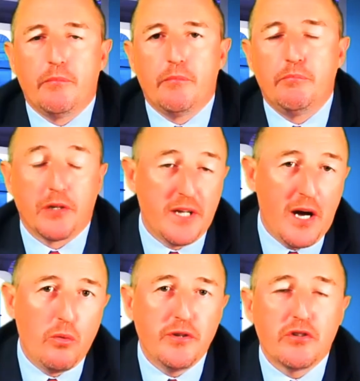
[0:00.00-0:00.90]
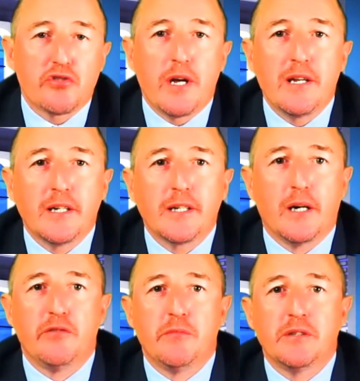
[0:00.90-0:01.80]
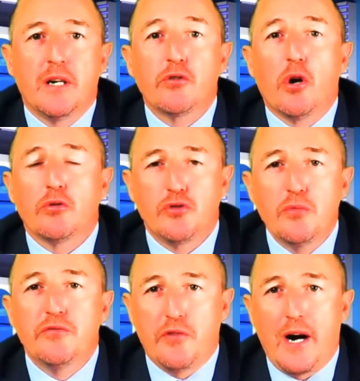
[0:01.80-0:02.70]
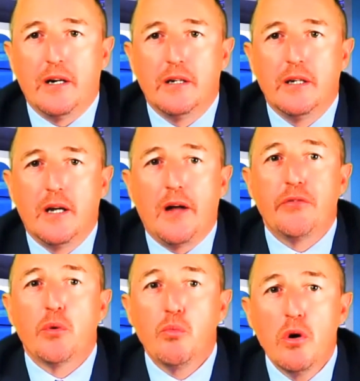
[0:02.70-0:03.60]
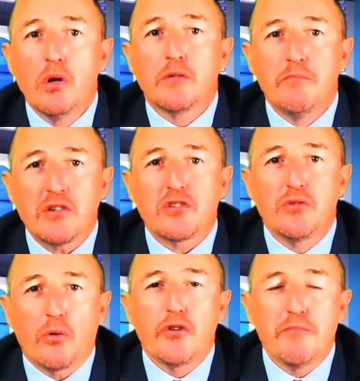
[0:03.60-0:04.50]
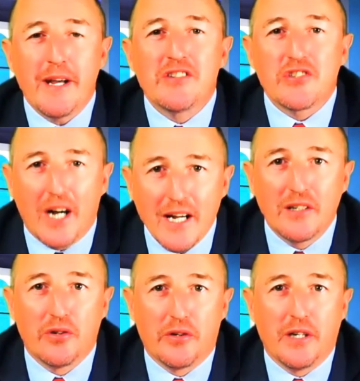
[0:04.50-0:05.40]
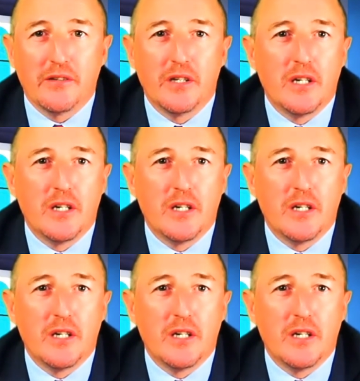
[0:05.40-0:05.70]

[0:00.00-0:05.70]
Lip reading: But now the Australian government have gone too far, and the world must not remain silent on it.